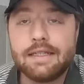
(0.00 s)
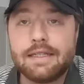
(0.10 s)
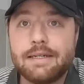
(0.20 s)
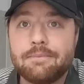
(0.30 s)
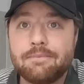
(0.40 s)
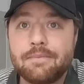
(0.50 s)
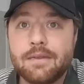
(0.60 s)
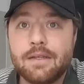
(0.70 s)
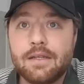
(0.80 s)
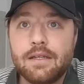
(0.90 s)

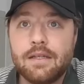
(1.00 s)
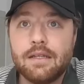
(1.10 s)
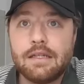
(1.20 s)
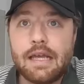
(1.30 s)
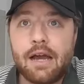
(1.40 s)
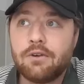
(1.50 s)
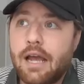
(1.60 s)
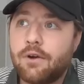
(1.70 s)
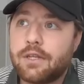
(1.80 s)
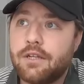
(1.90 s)

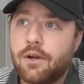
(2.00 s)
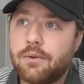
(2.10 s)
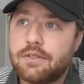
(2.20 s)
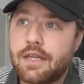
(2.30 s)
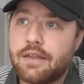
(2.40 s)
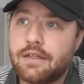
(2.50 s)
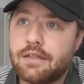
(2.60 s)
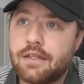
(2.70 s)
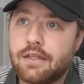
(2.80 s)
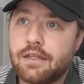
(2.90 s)
Out here, I would say
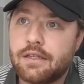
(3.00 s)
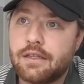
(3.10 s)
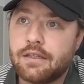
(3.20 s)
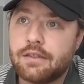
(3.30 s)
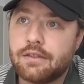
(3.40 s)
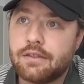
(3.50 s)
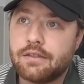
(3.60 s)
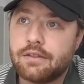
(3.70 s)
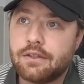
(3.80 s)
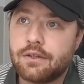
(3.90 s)
that
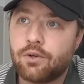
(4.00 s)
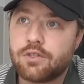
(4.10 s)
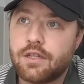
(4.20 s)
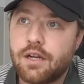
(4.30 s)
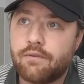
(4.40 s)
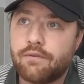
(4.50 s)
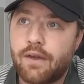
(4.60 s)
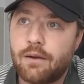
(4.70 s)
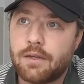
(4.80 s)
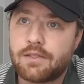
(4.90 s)
the course that I've
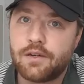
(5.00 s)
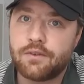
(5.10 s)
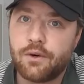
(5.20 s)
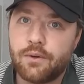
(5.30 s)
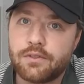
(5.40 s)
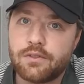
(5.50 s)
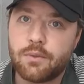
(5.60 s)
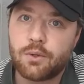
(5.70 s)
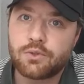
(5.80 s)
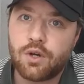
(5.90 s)
found myself going to
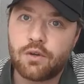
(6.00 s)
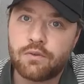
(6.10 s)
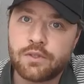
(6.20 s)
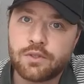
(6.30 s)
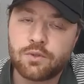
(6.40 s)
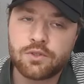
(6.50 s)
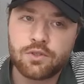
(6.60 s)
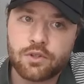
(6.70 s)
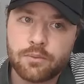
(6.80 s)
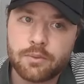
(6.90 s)
the most often is a course
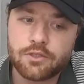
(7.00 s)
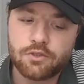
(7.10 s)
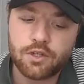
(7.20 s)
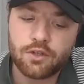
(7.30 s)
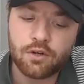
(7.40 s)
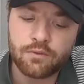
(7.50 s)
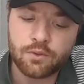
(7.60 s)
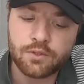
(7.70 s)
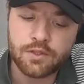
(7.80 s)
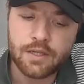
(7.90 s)
called Hermitage Creek Golf
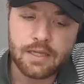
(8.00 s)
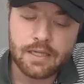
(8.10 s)
Course.